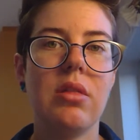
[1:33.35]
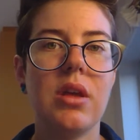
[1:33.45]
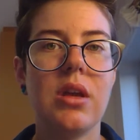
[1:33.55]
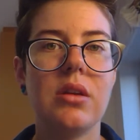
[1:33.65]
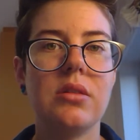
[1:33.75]

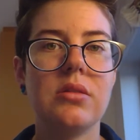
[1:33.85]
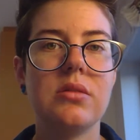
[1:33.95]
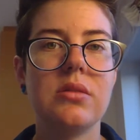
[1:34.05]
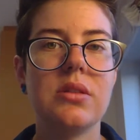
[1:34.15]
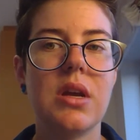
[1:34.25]

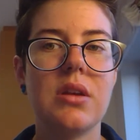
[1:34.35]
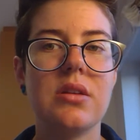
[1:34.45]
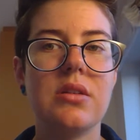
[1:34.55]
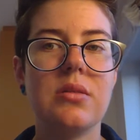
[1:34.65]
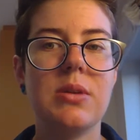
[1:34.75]
things
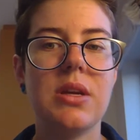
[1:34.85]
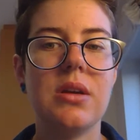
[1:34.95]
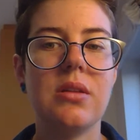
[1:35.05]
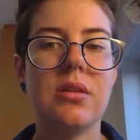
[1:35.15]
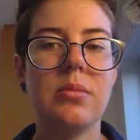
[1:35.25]
tend to be
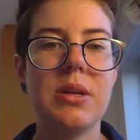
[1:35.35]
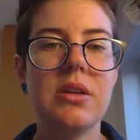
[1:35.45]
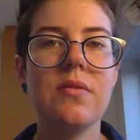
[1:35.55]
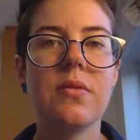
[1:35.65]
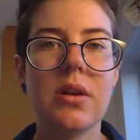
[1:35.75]
a little bit
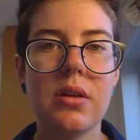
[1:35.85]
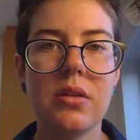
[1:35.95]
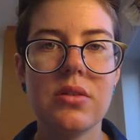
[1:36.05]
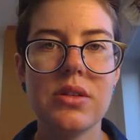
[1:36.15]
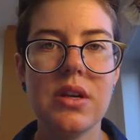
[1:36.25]
different,
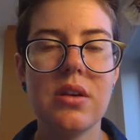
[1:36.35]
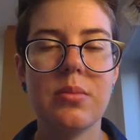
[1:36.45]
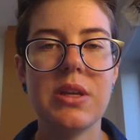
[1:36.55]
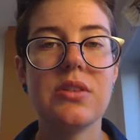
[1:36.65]
understandably.